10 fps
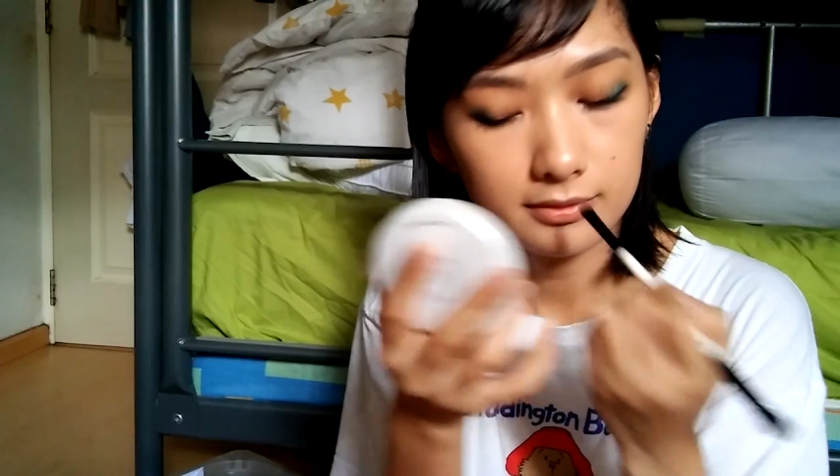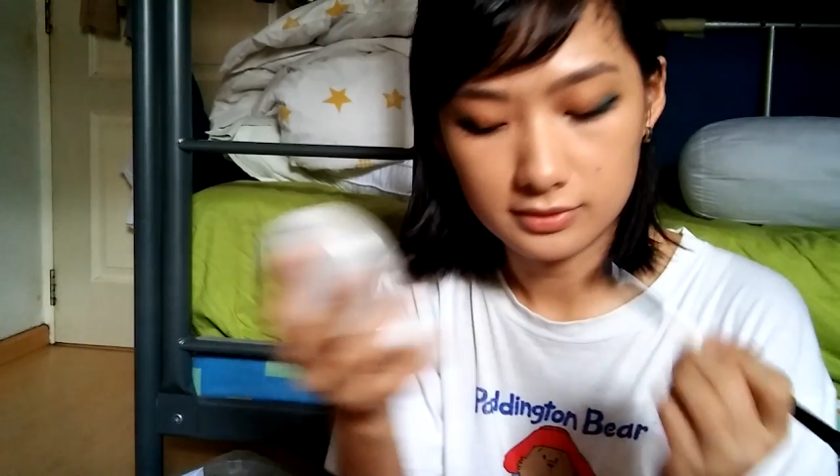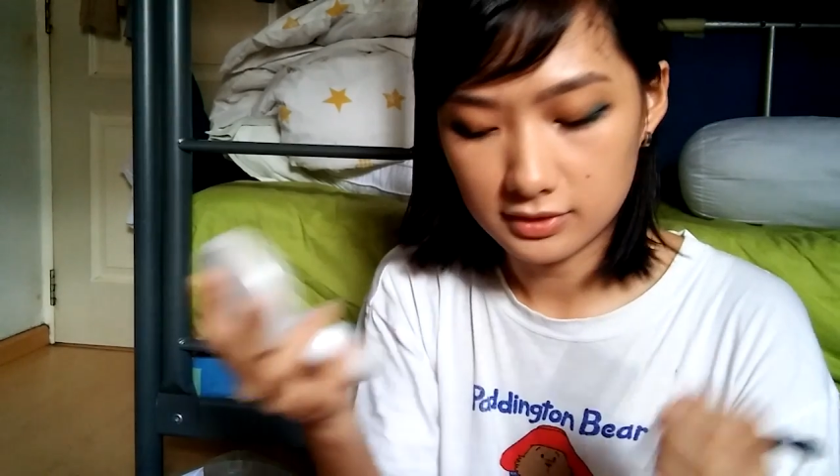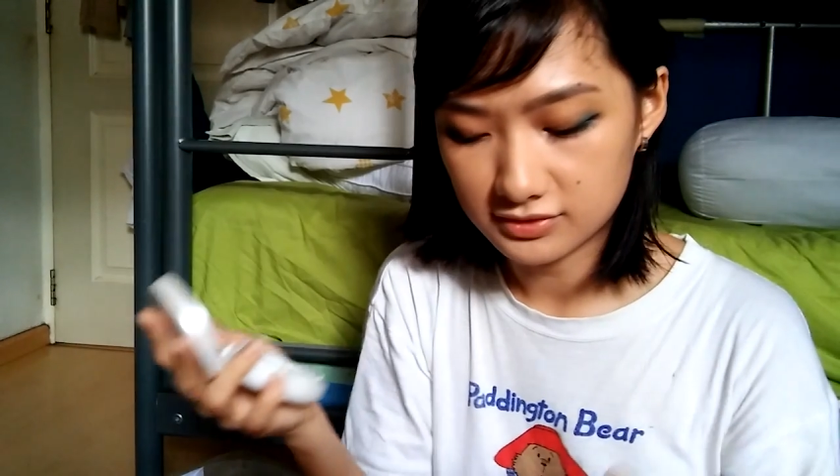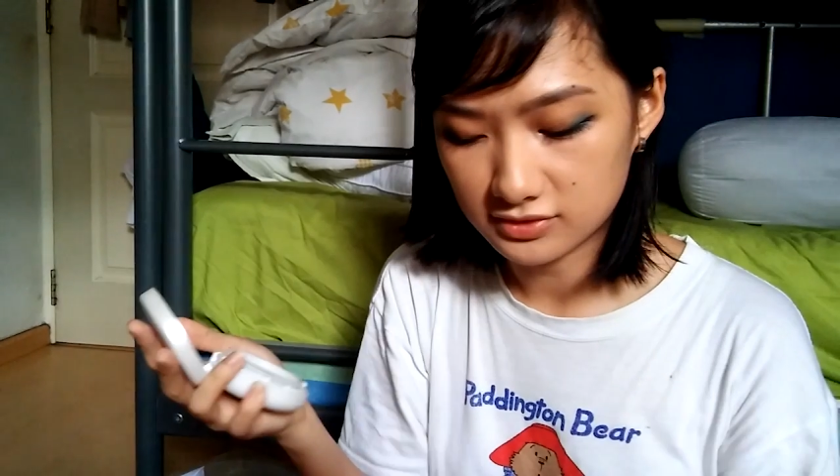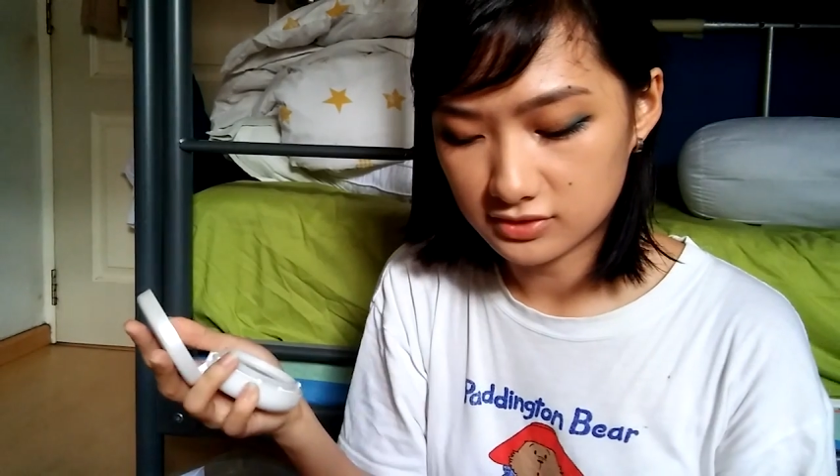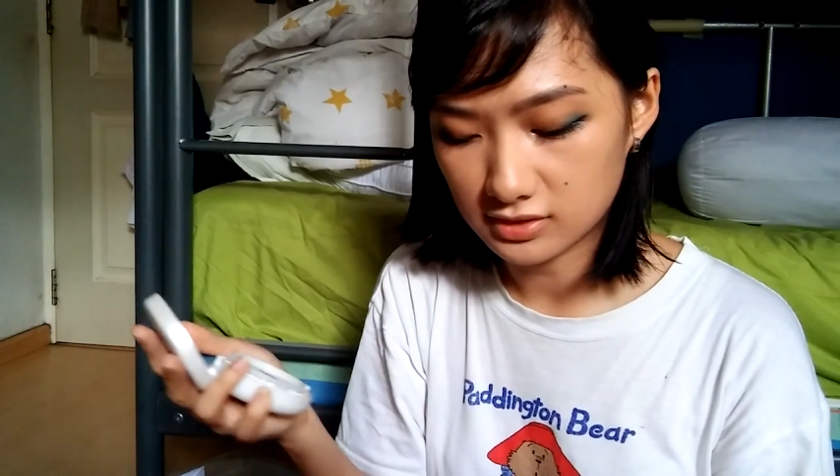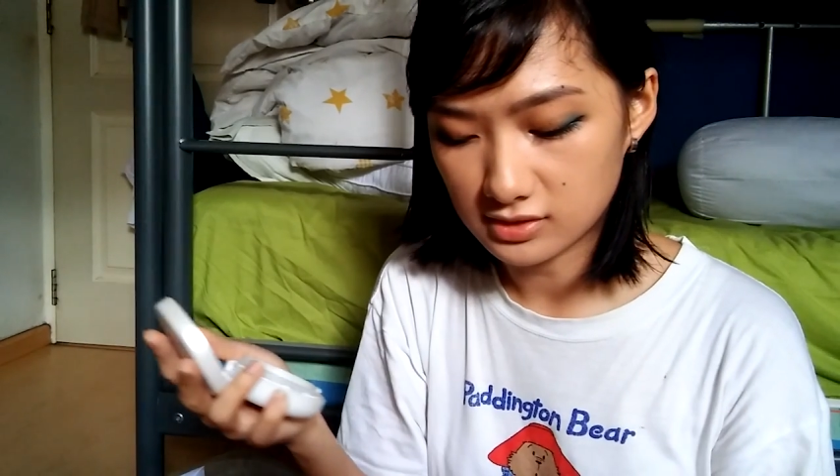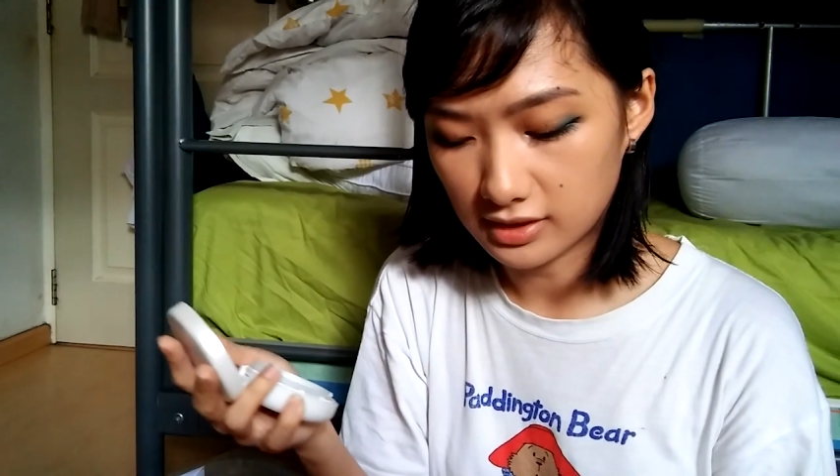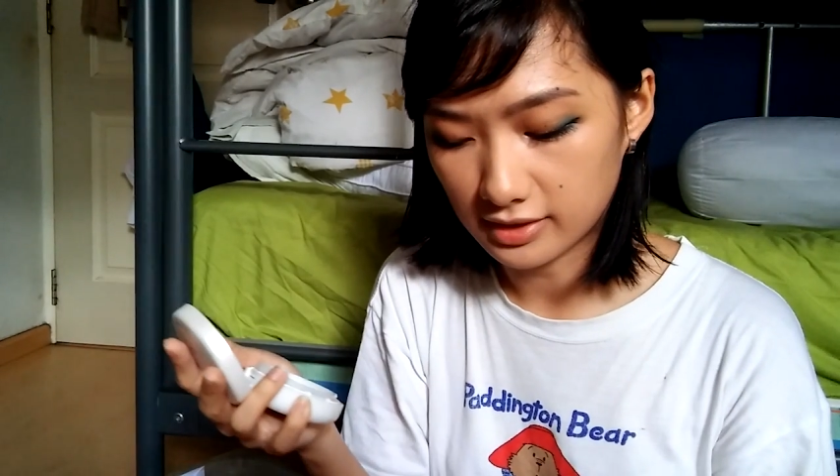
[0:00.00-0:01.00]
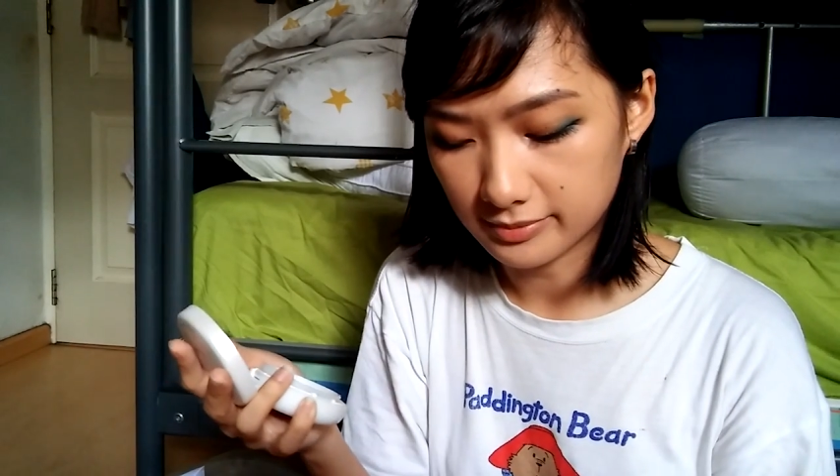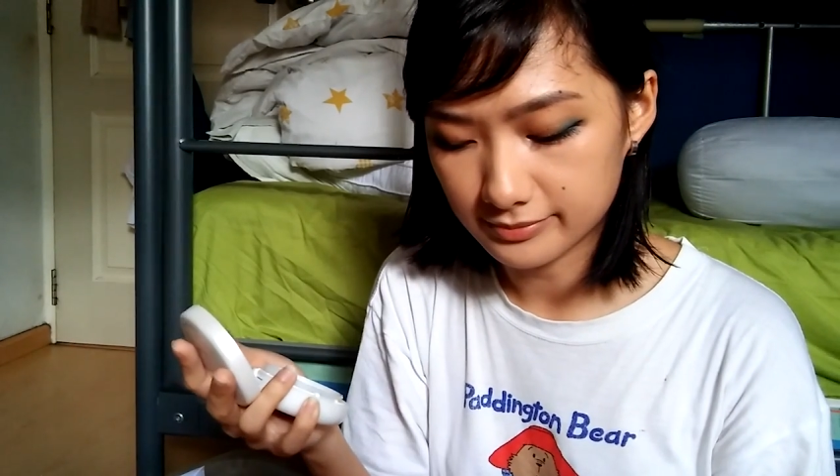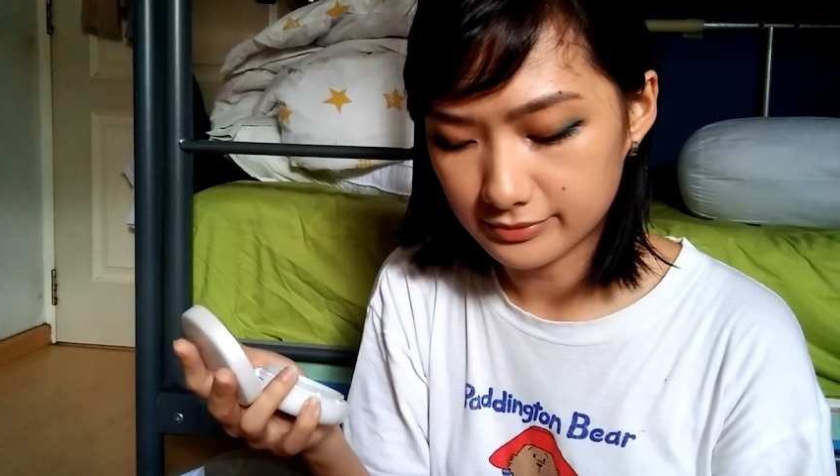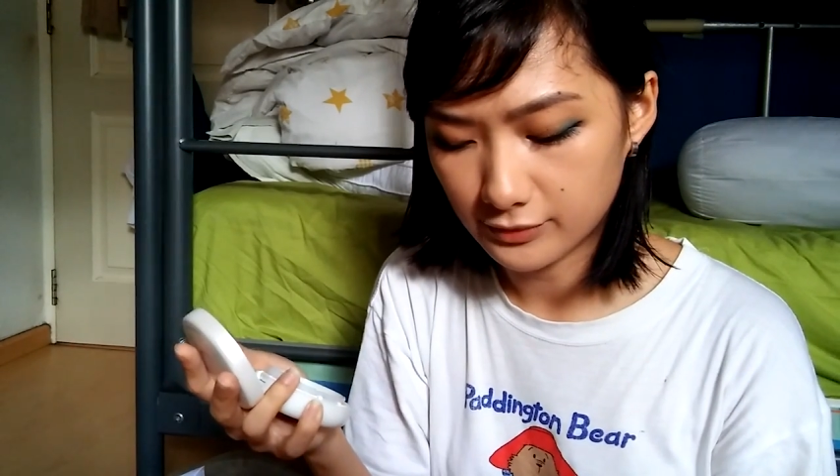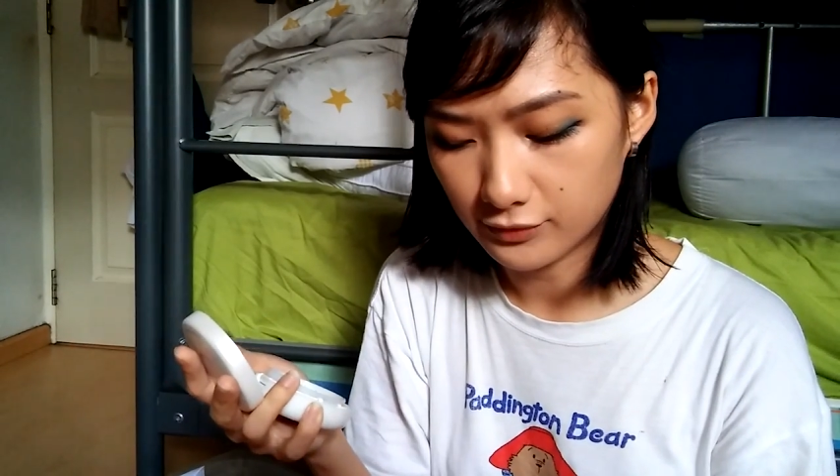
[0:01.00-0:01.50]
very, very
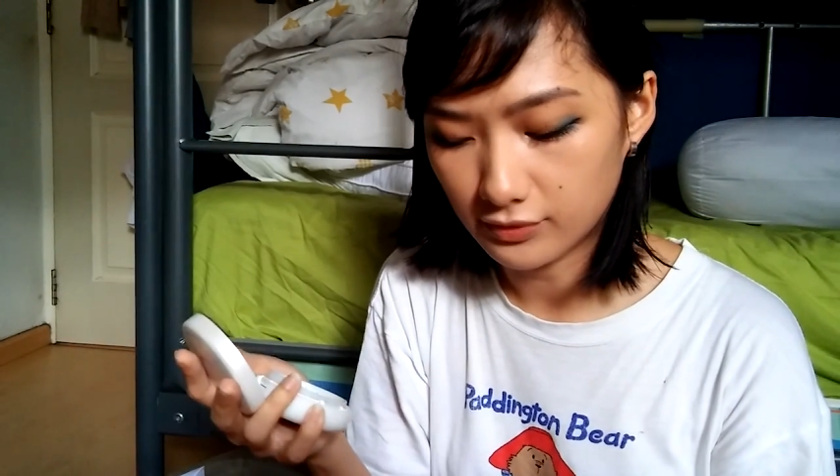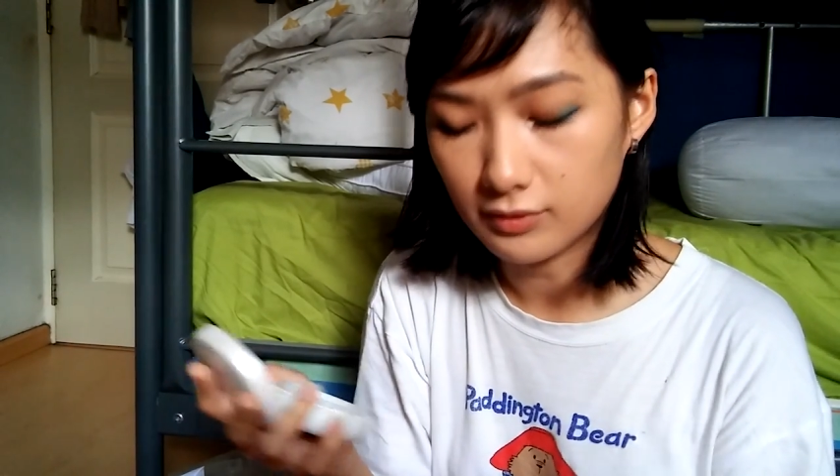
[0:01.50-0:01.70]
pinpoint